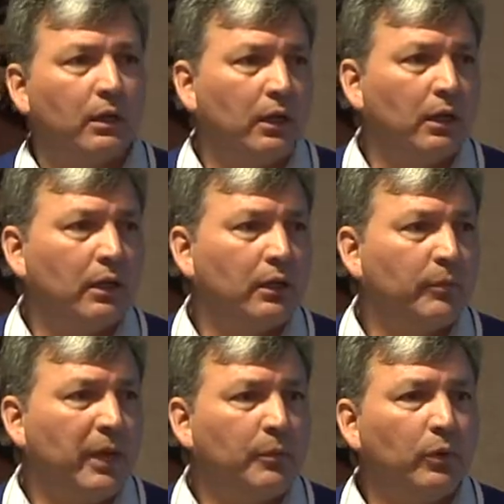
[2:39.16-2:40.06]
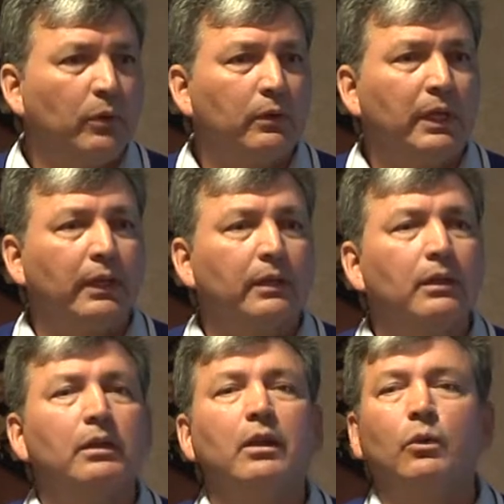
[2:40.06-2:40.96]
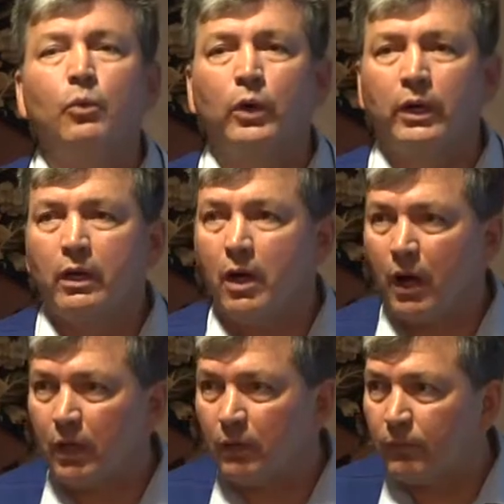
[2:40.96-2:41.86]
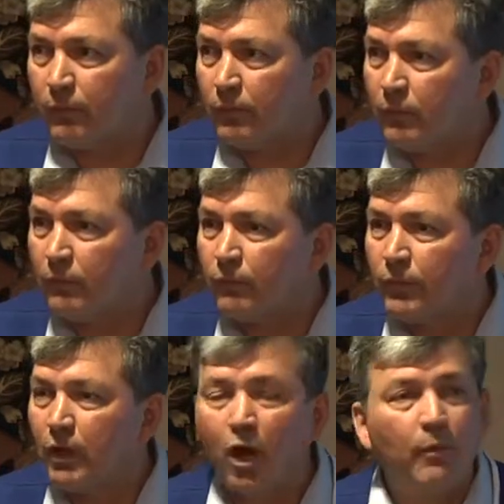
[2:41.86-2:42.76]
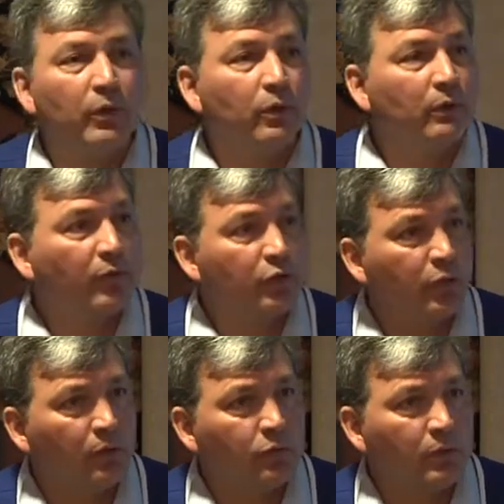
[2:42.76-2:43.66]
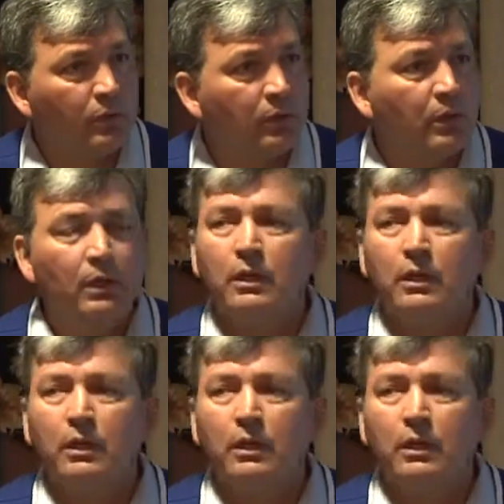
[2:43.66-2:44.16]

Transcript: uh, the people that work hard for the common good of our children,